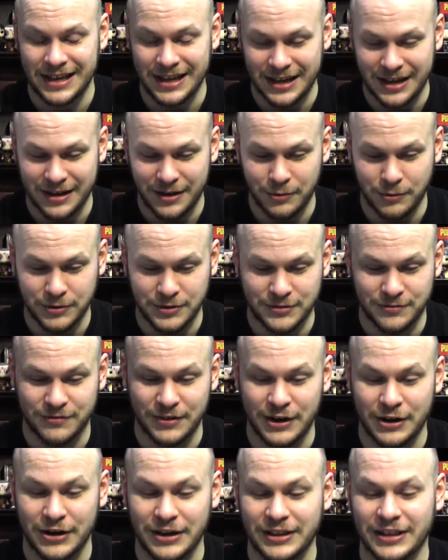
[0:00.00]
Was
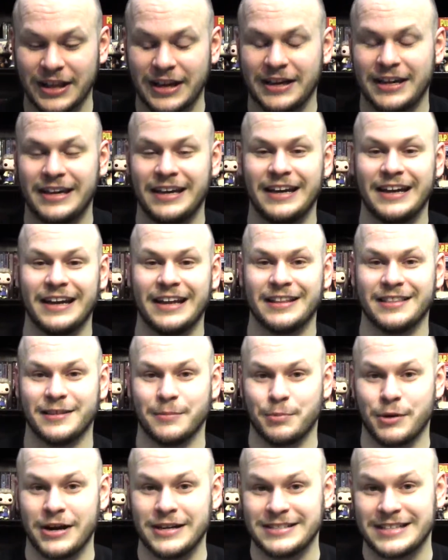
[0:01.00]
very lucky at
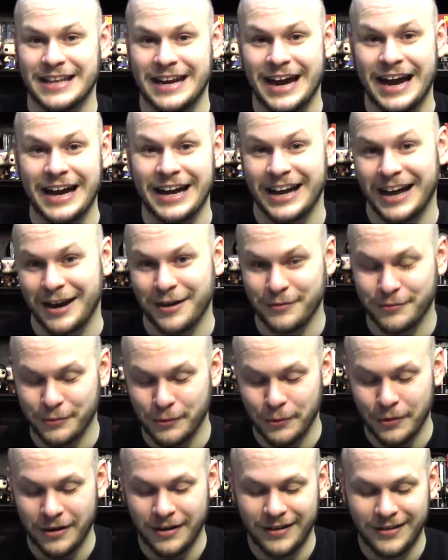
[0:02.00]
the price that I got it
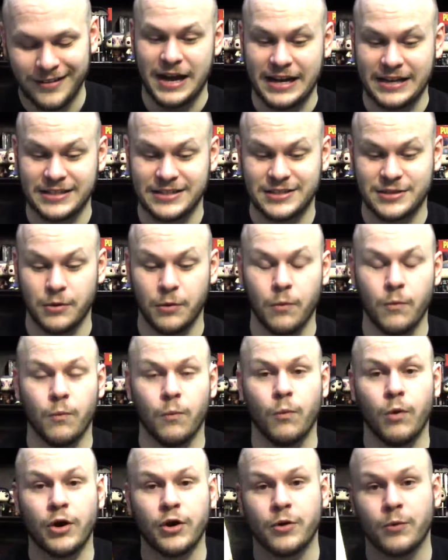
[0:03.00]
for. Next,
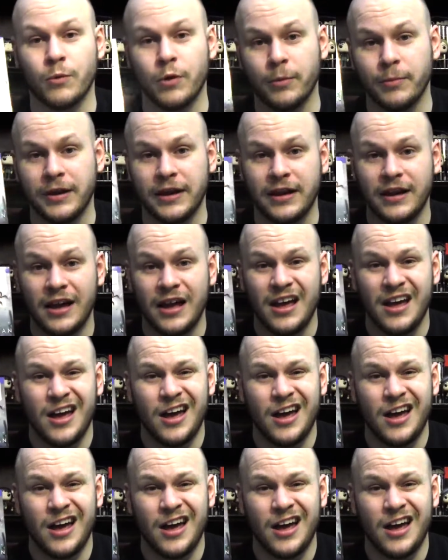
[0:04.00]
Wonder Woman.